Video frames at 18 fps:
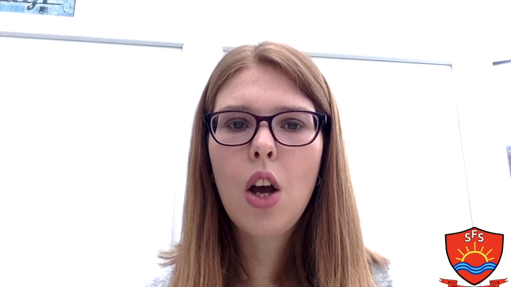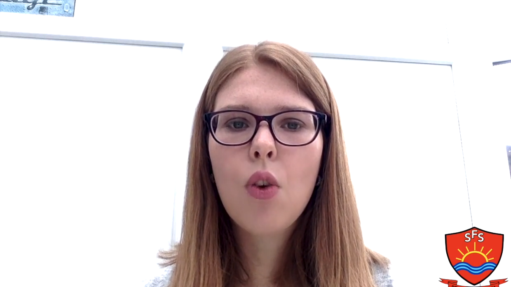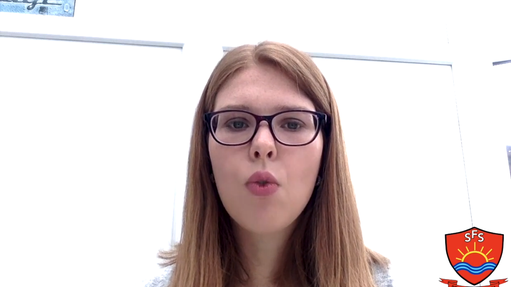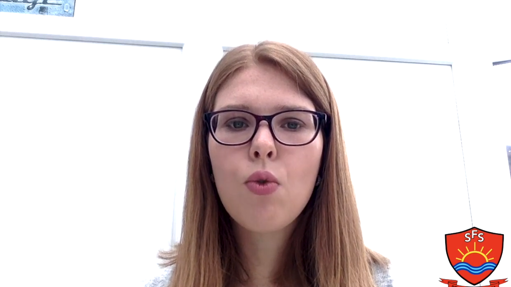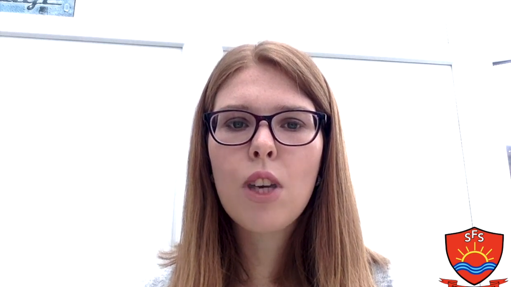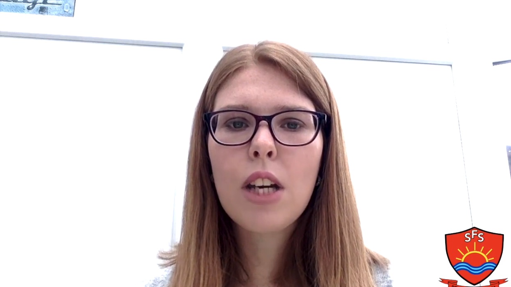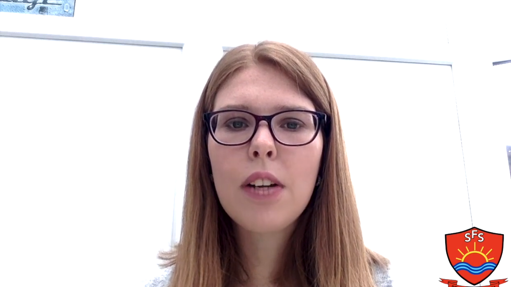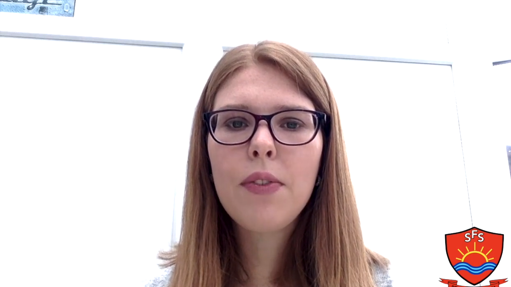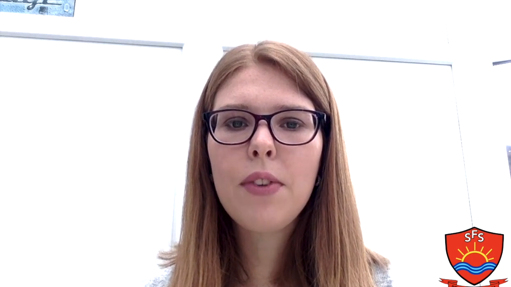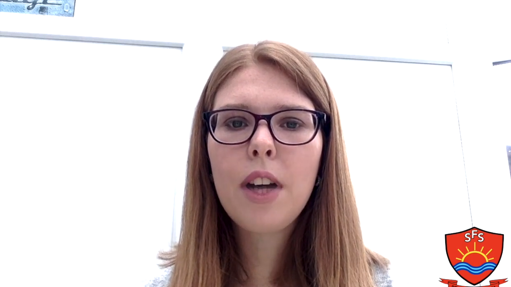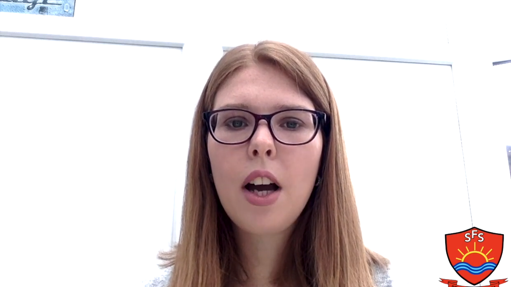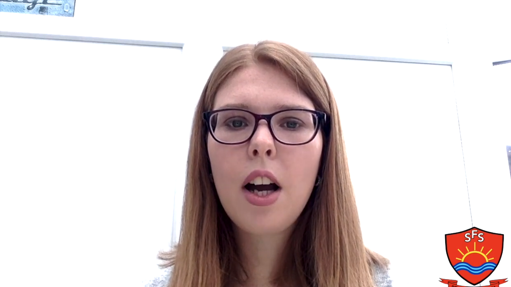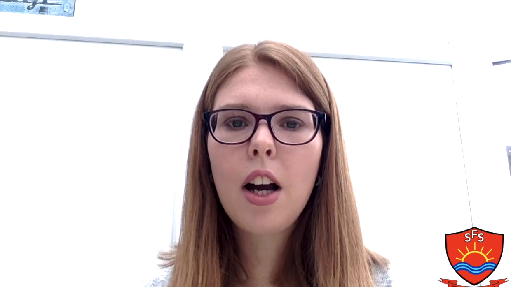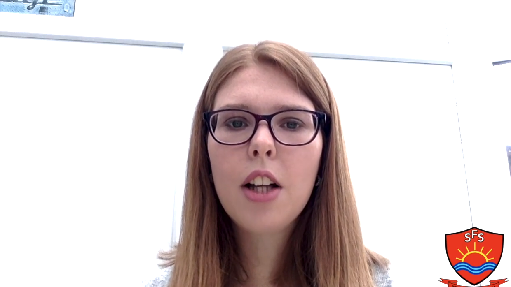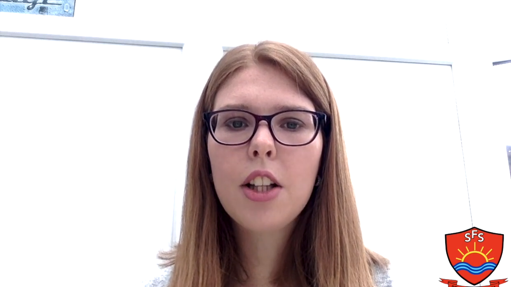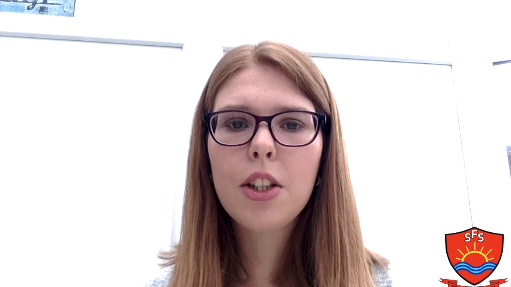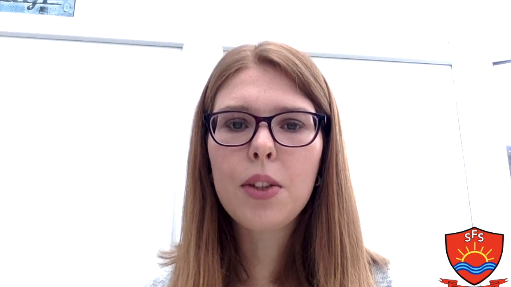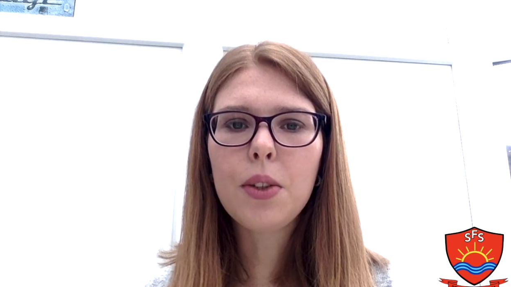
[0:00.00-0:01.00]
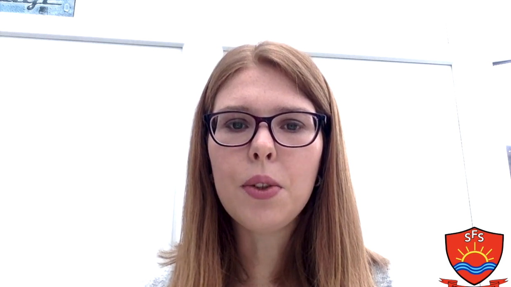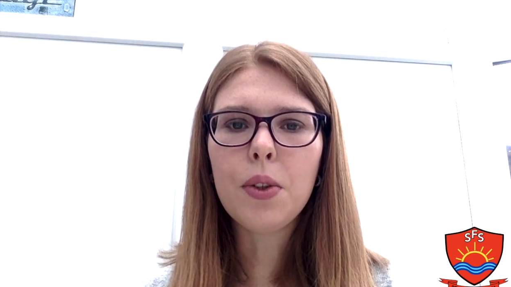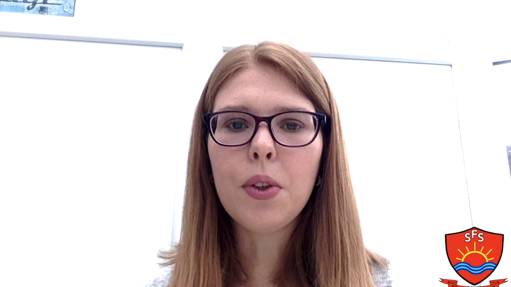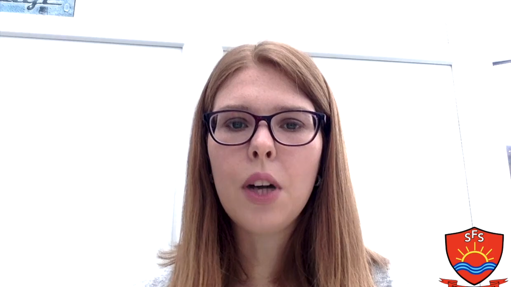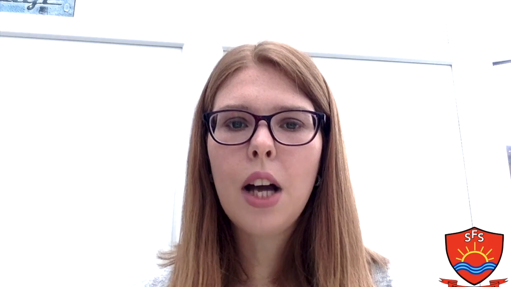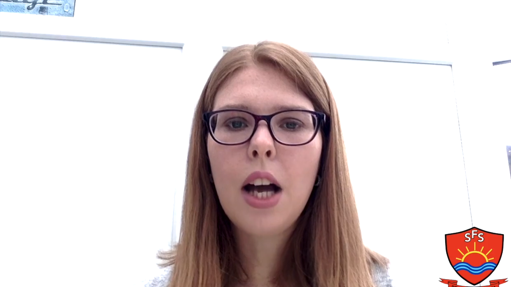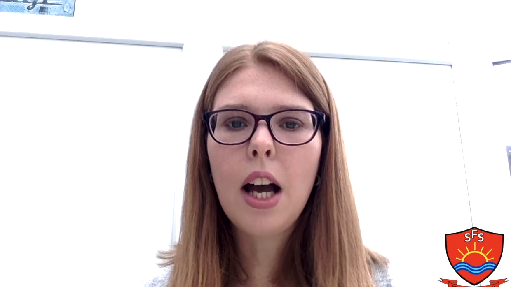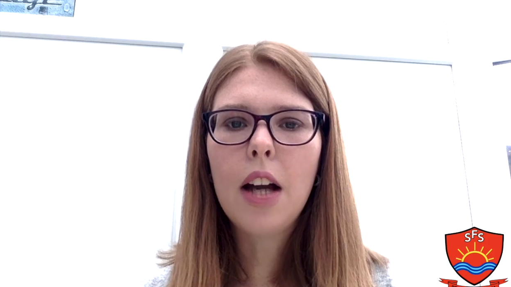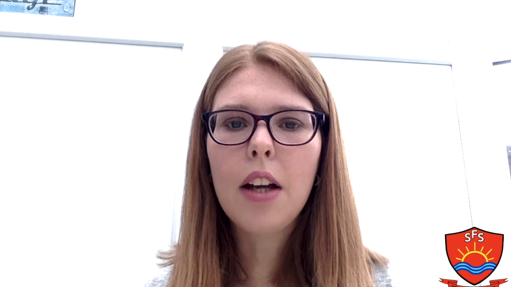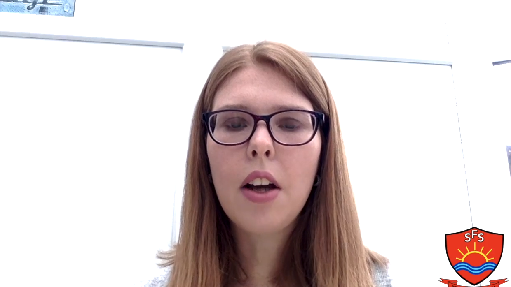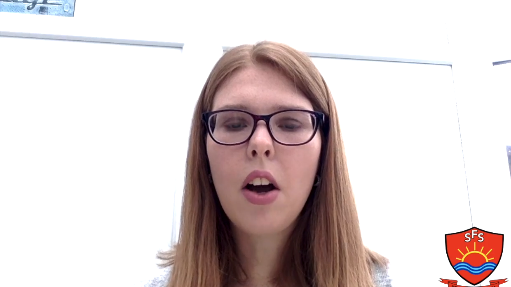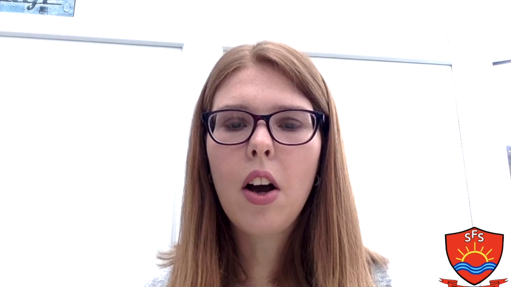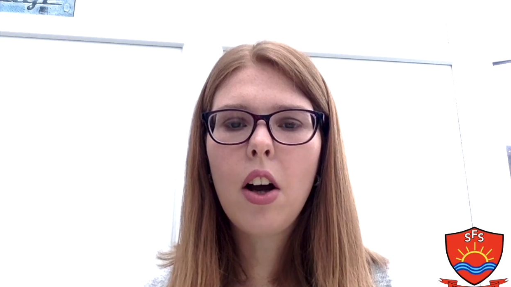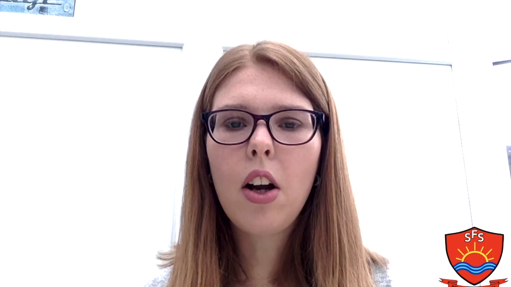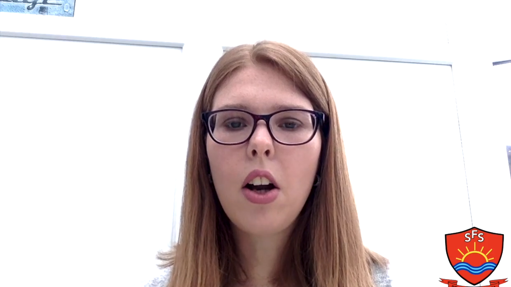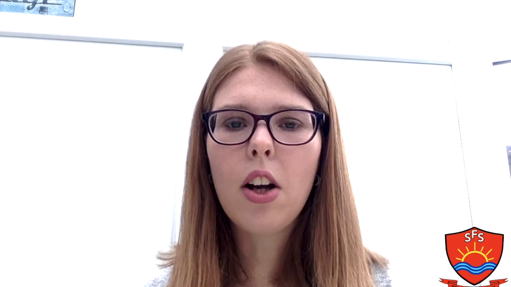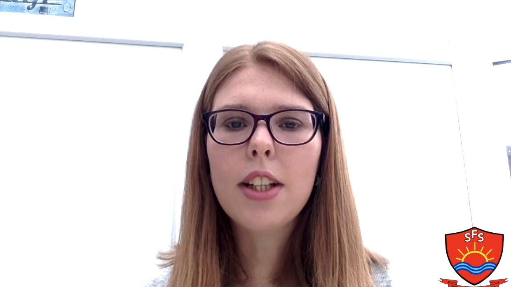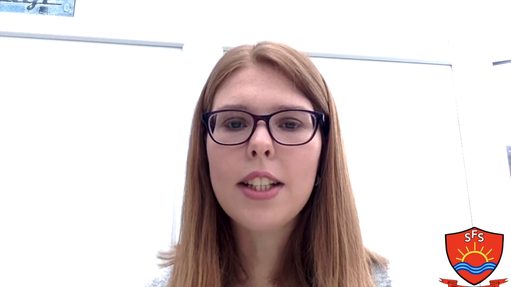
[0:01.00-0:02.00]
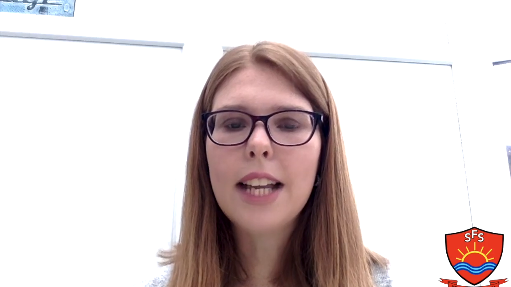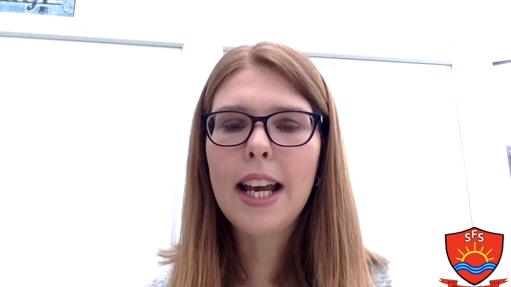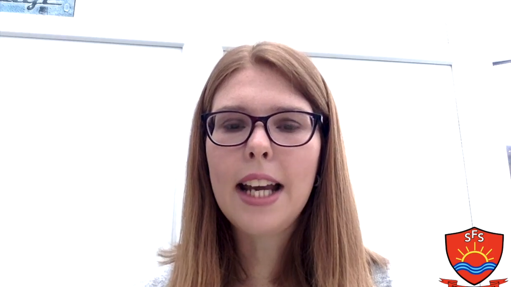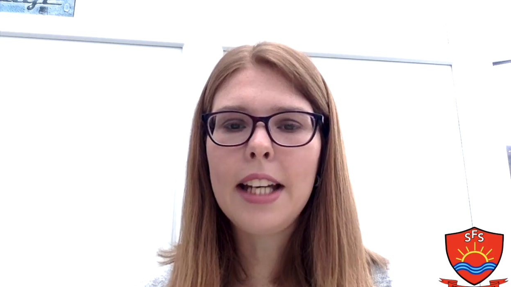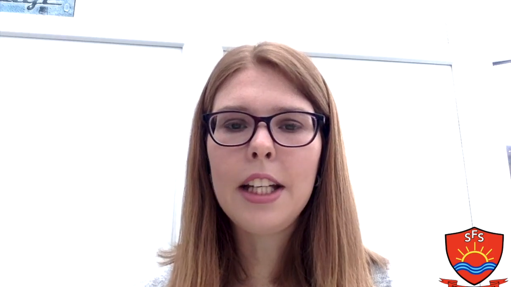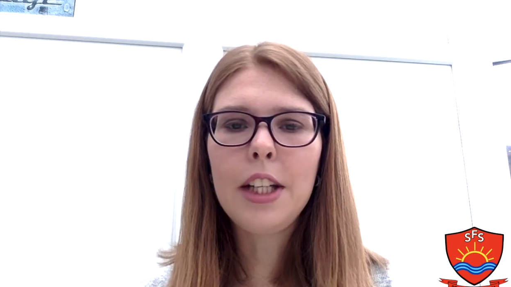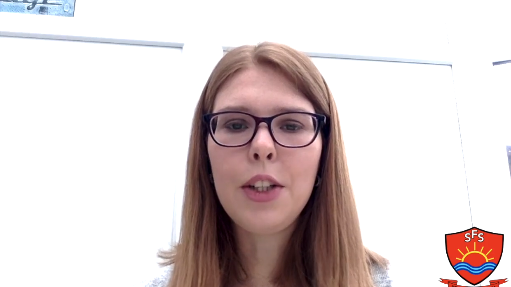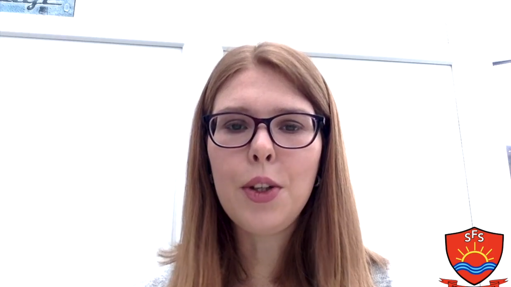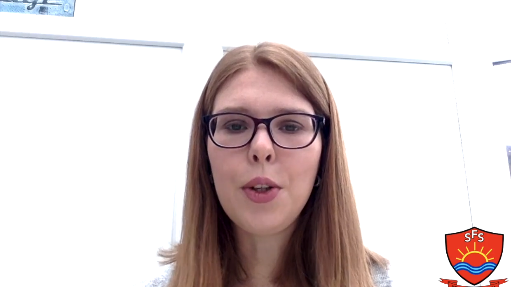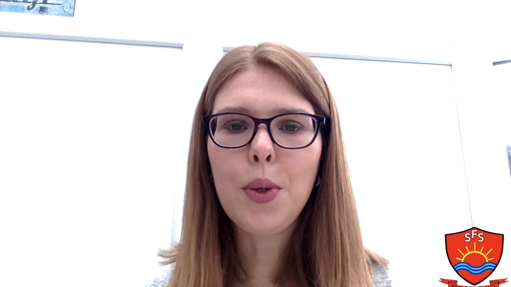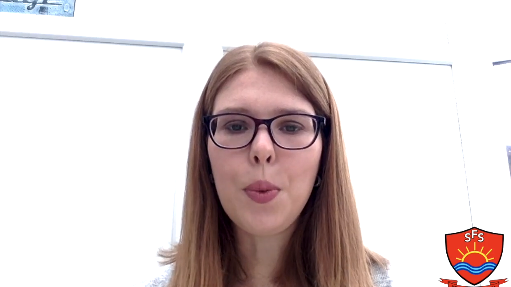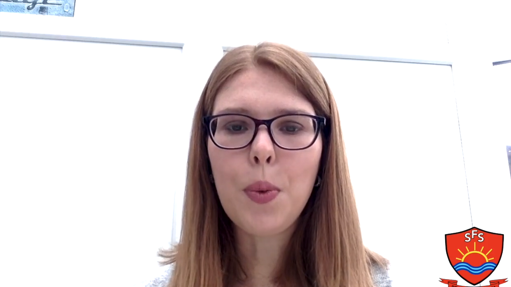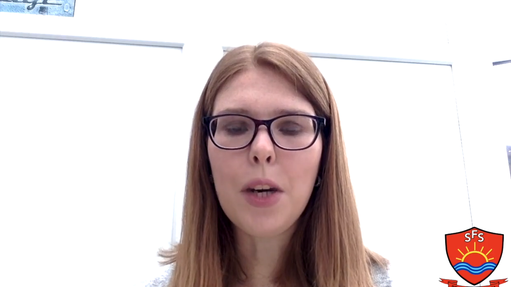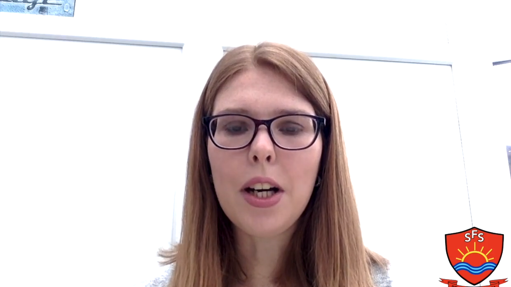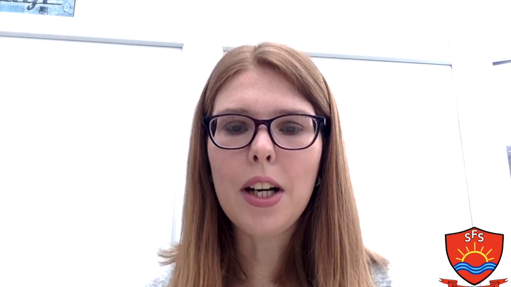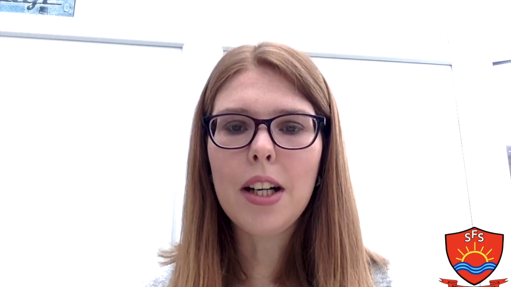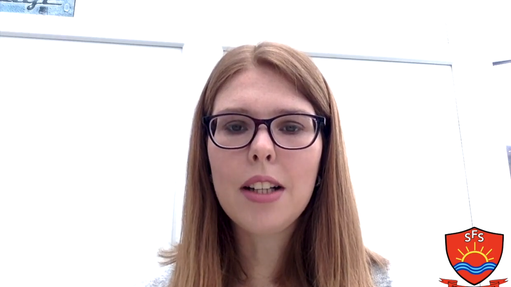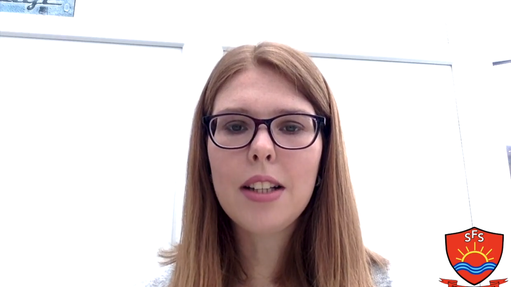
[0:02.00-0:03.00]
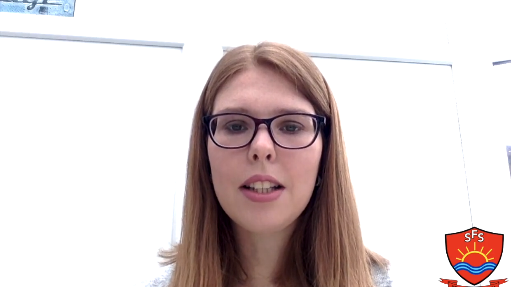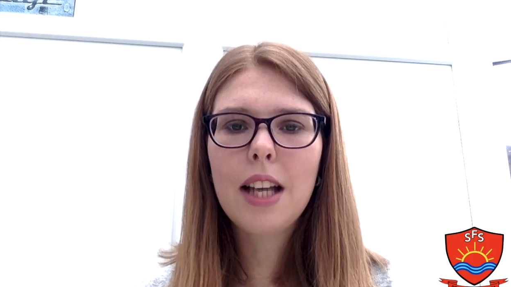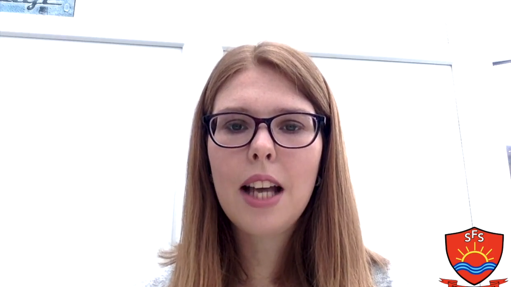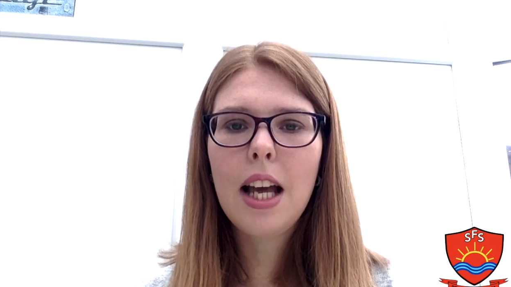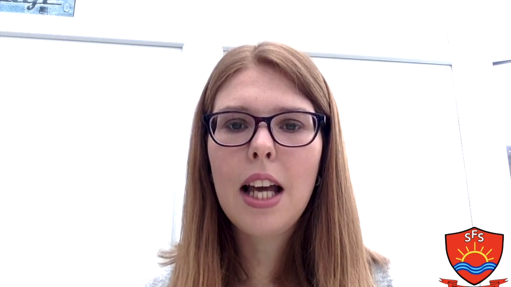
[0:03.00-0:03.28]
Read the article and highlight any new words,